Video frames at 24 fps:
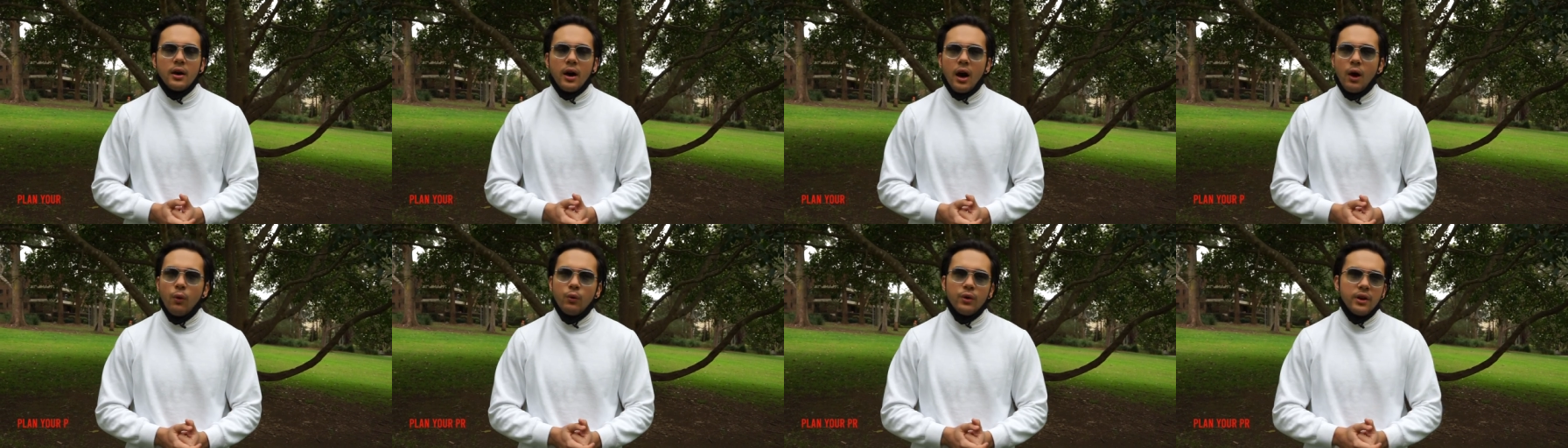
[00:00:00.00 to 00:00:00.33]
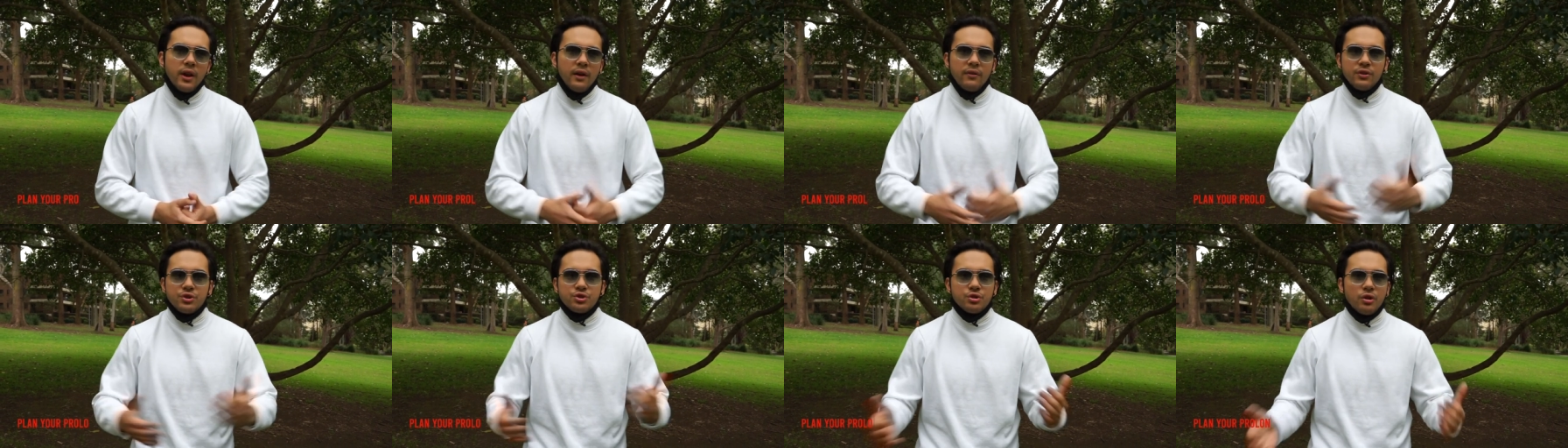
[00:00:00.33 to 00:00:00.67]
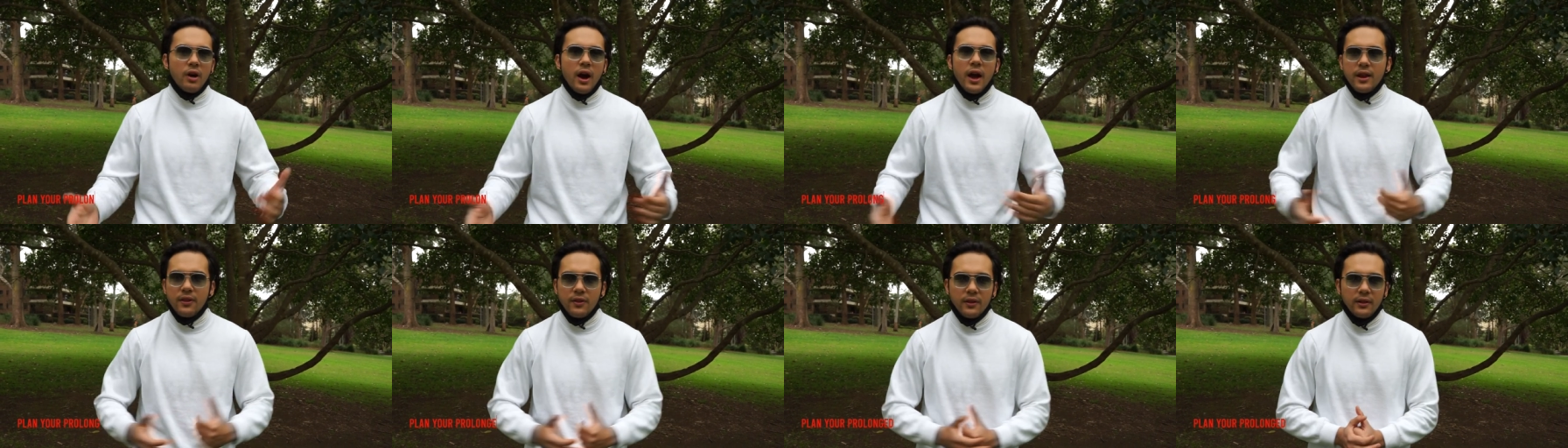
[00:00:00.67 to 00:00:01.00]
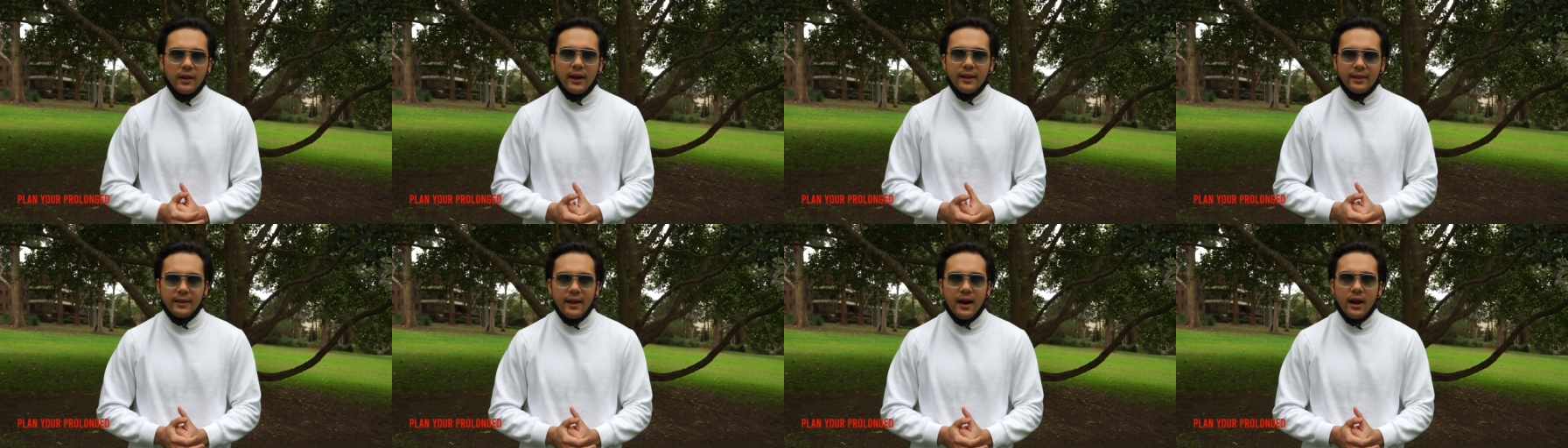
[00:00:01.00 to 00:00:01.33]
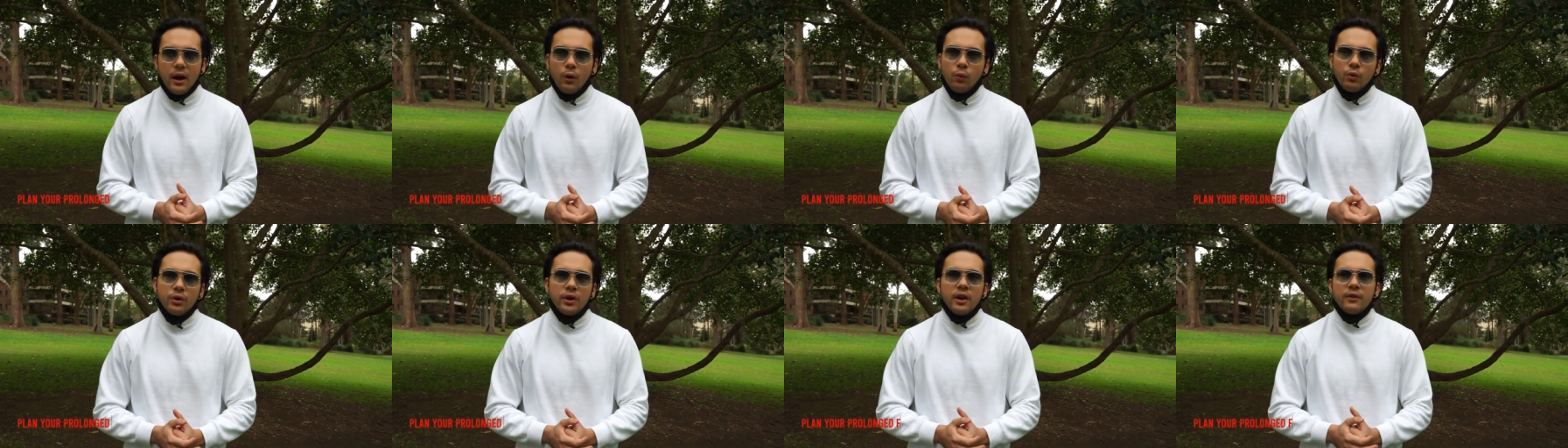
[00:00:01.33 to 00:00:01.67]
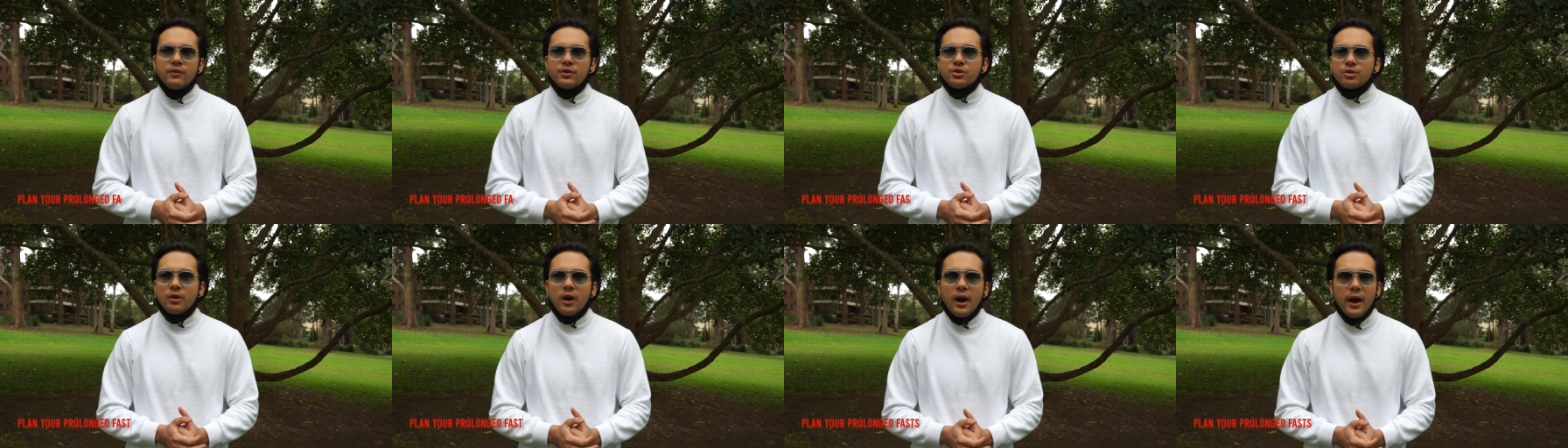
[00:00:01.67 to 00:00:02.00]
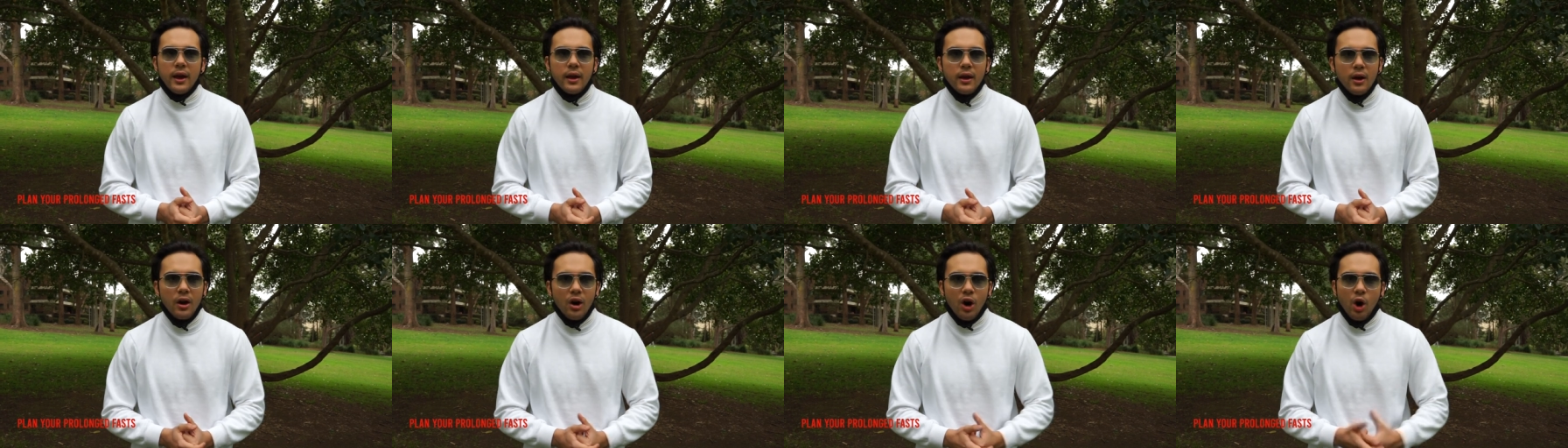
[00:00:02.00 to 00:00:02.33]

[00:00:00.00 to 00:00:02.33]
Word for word: I would never try anything like that. I would never try